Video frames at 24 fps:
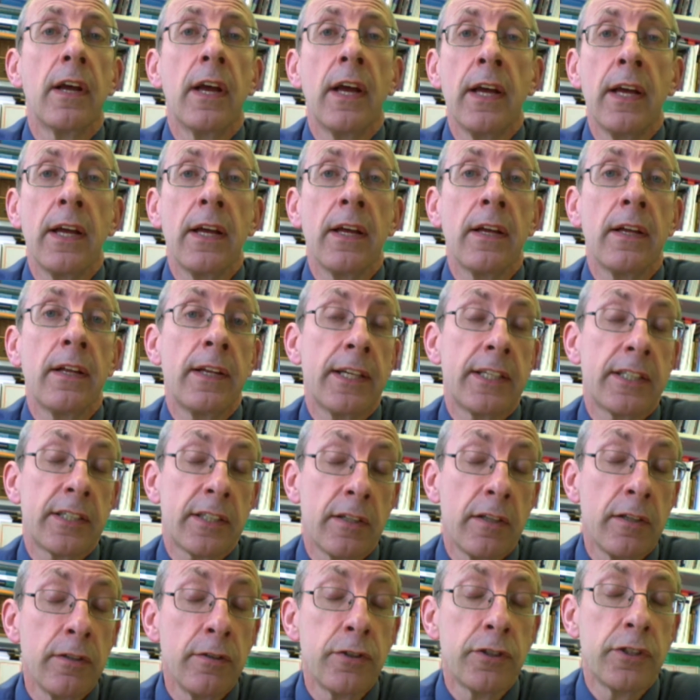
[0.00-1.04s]
an
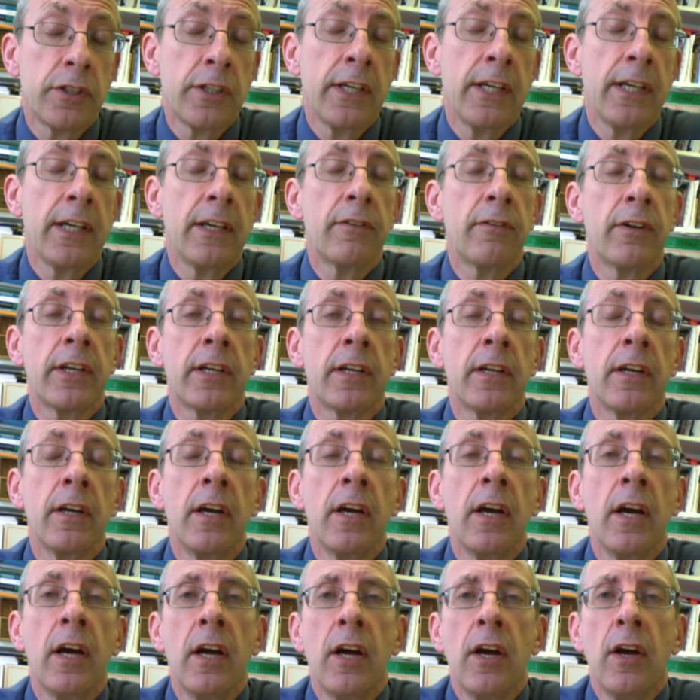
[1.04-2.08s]
exclusion hearing
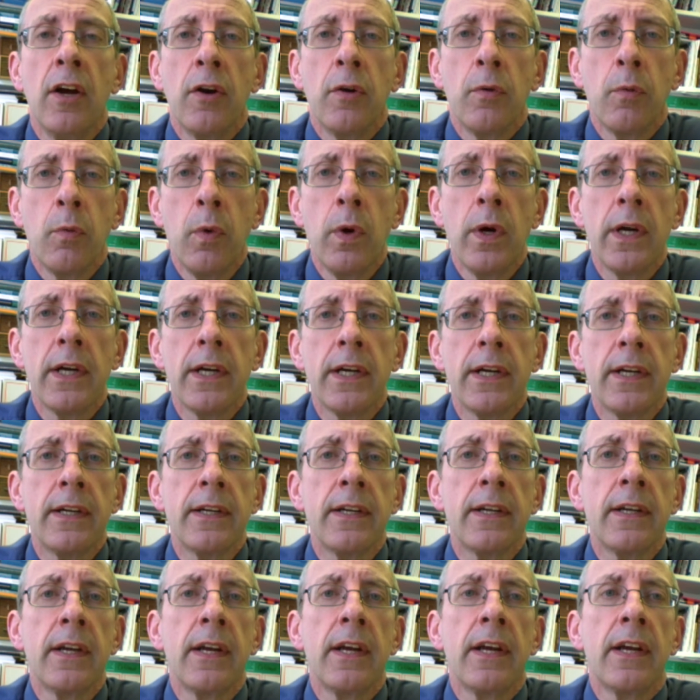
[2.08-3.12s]

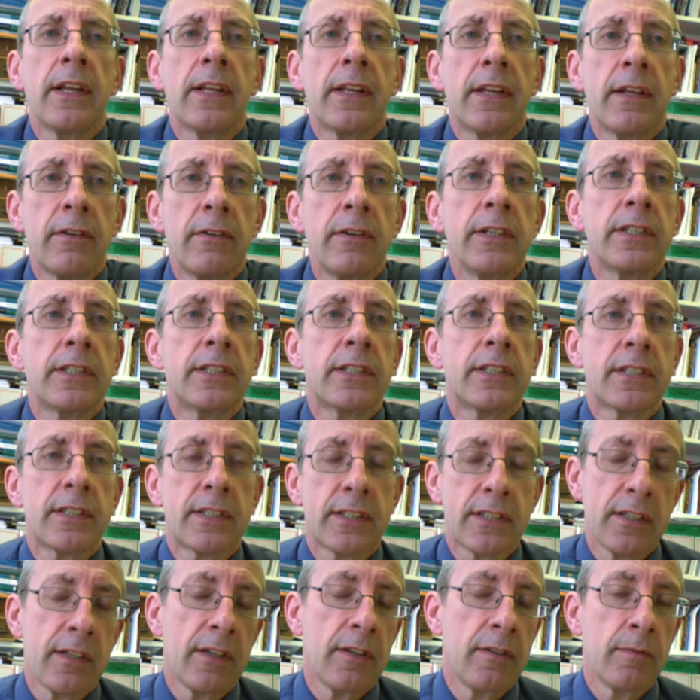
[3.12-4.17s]
where there is
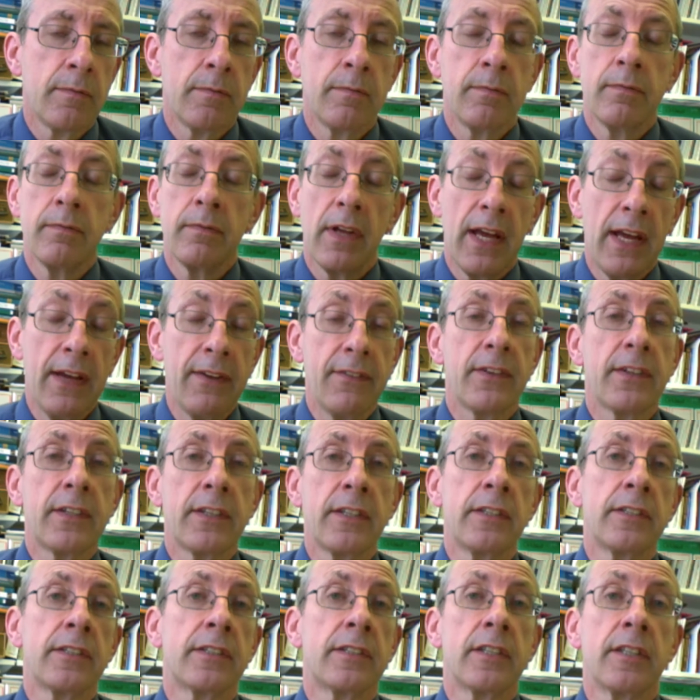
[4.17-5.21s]
some
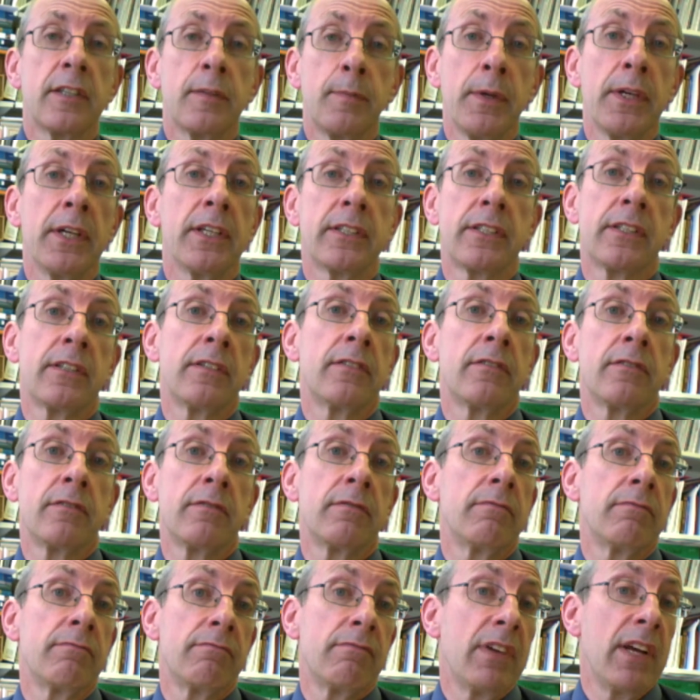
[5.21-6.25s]
evidence that the
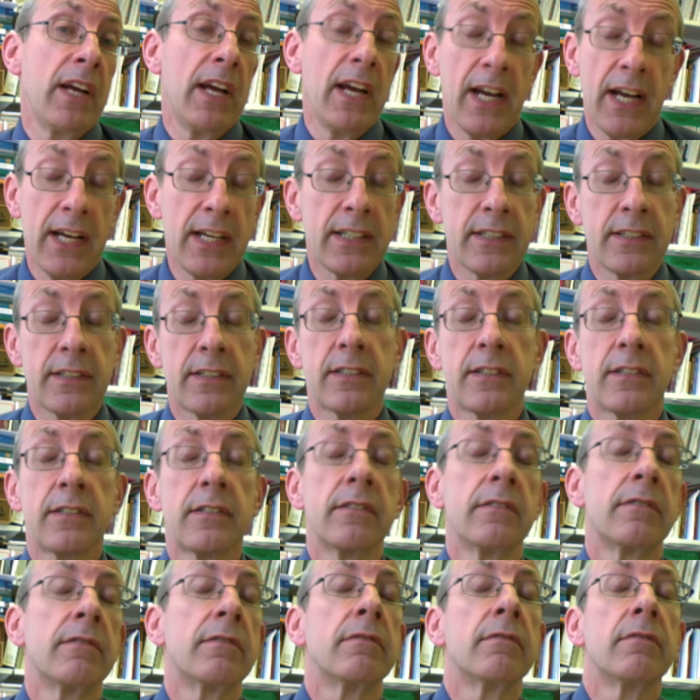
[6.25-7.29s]
person has
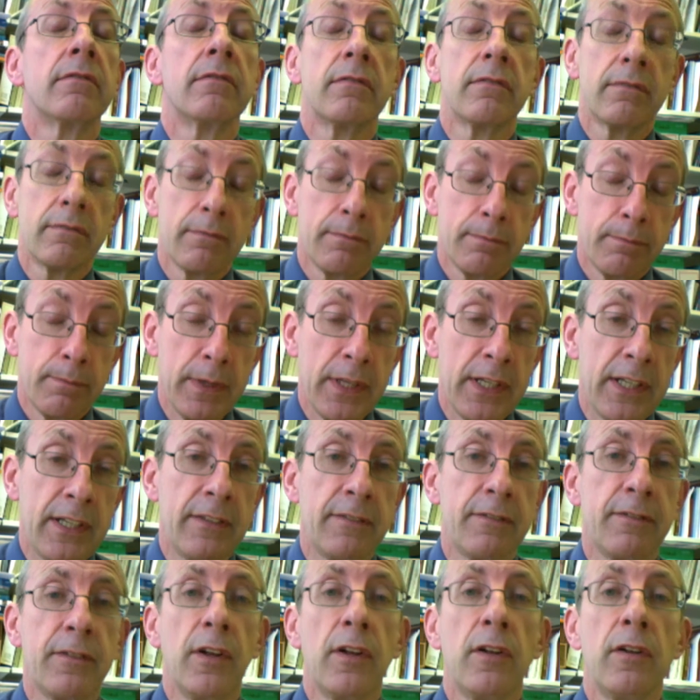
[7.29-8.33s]
been
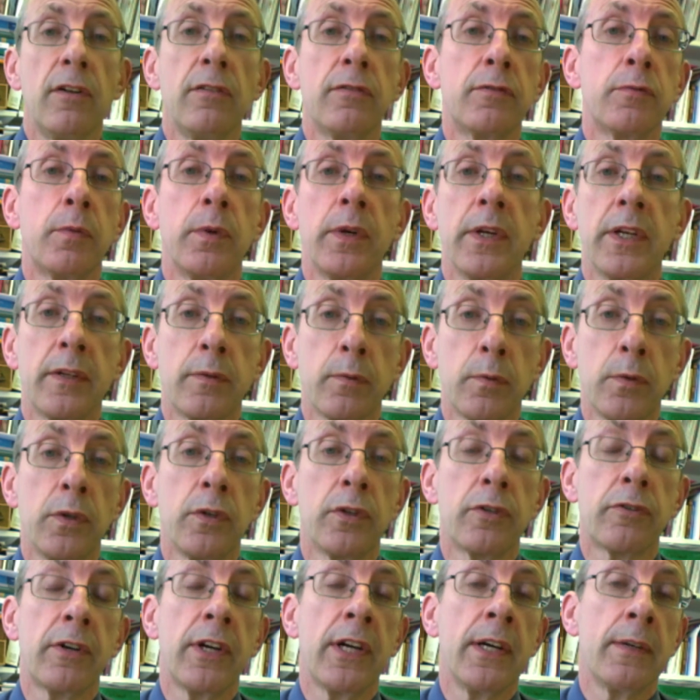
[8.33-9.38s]
involved with war
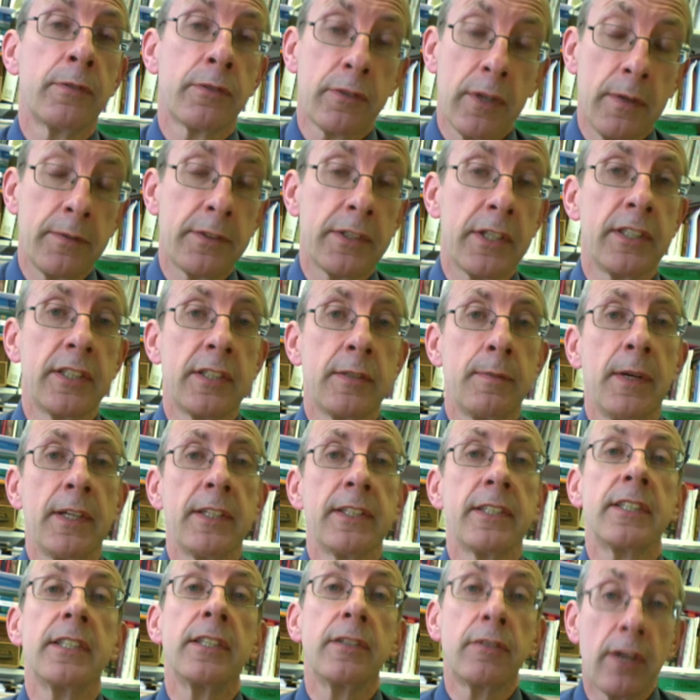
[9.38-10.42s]
crimes, crimes against
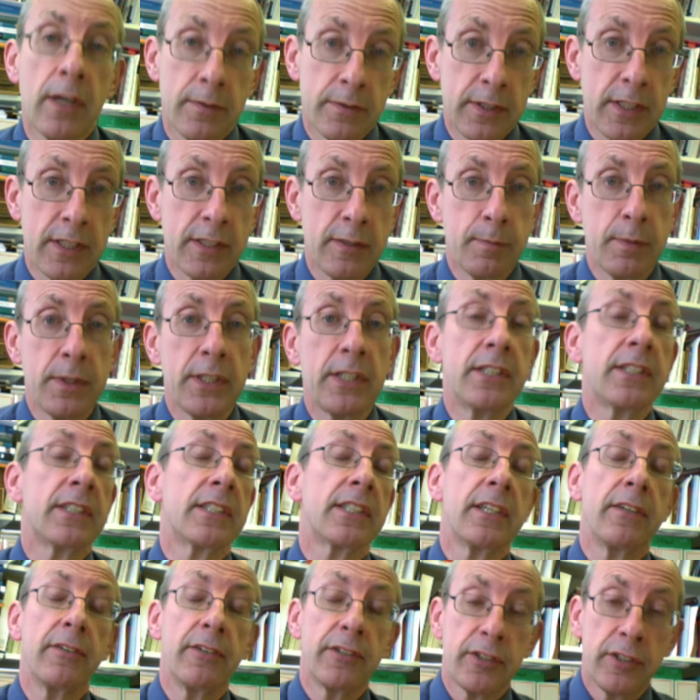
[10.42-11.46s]
humanity, crimes against peace,
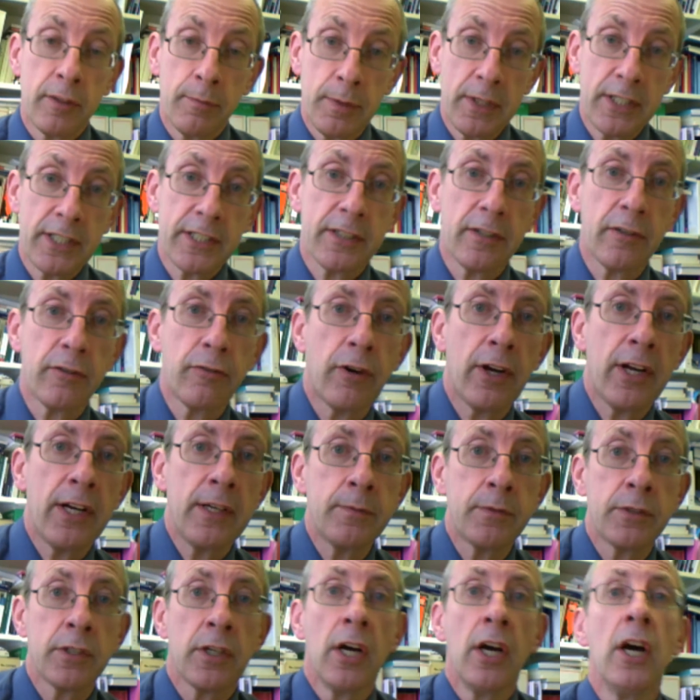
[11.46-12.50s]
serious non-political
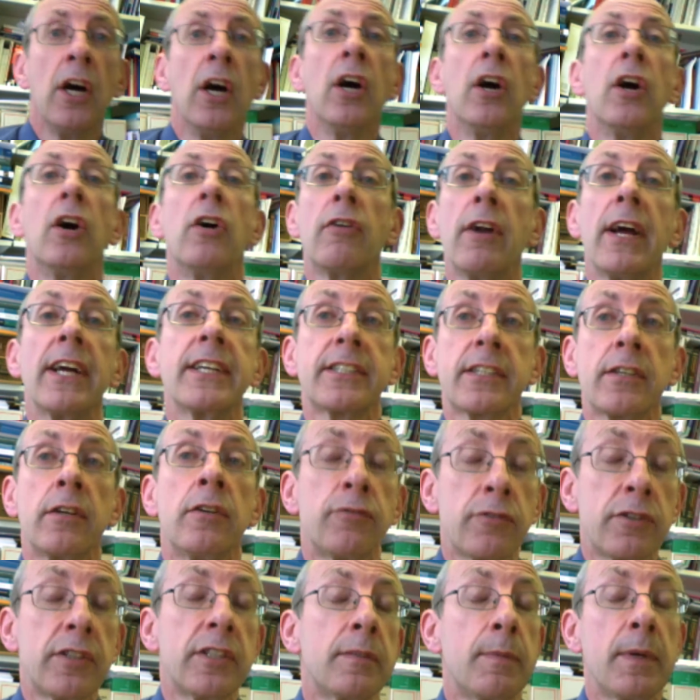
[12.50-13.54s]
crimes, or acts
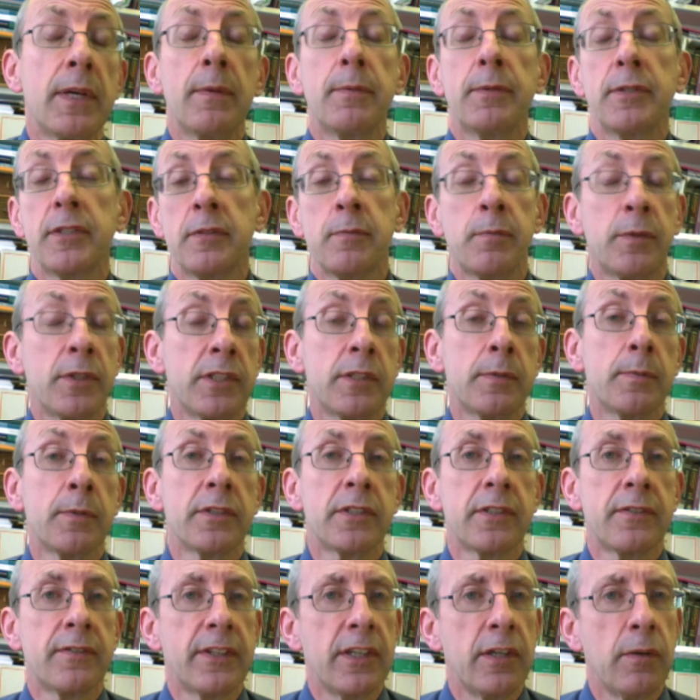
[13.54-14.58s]
contrary to the purposes and
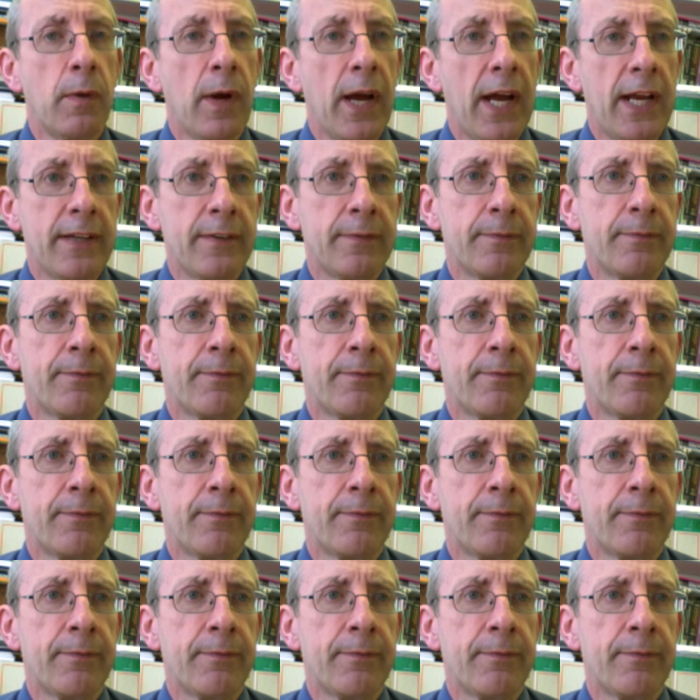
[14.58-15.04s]
principles of the UN.